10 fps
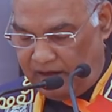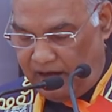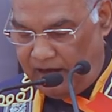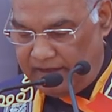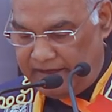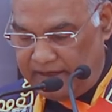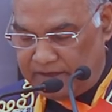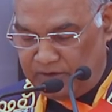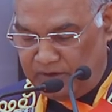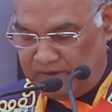all
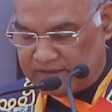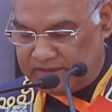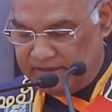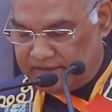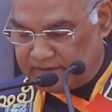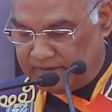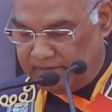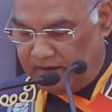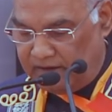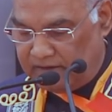great universities of the
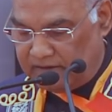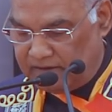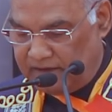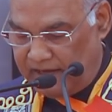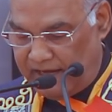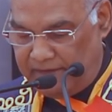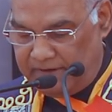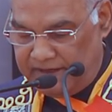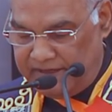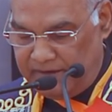world have
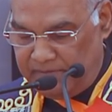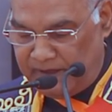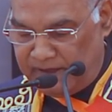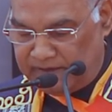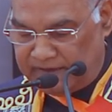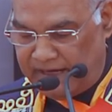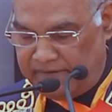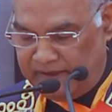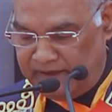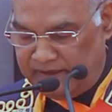a deep and
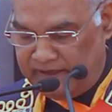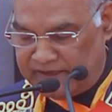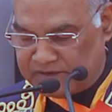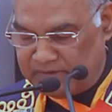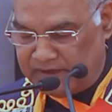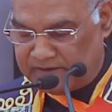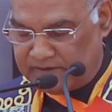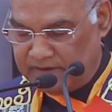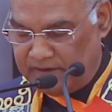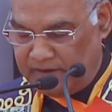thriving engagement
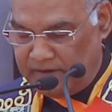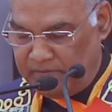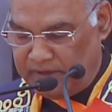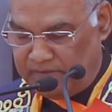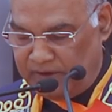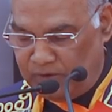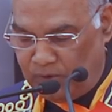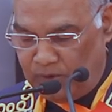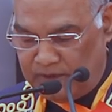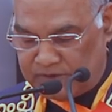between
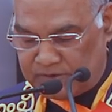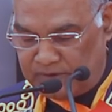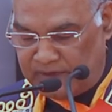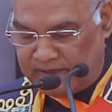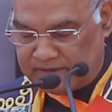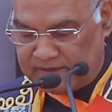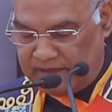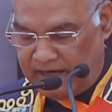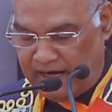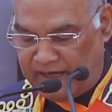old students
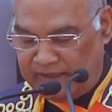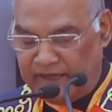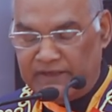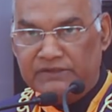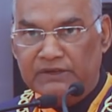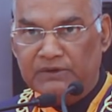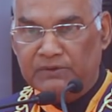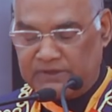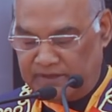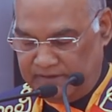and the
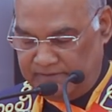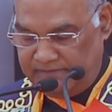institution.